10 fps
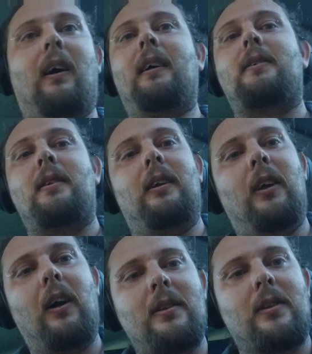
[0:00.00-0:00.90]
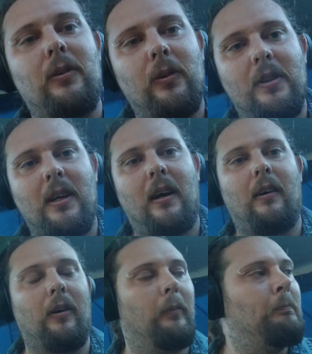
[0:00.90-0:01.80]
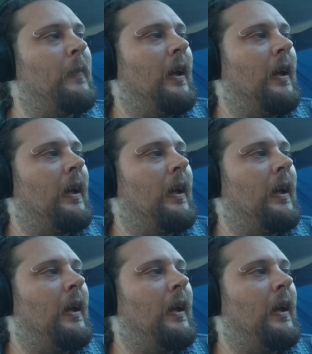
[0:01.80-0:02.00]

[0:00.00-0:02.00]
like I said, you guys can do this at home.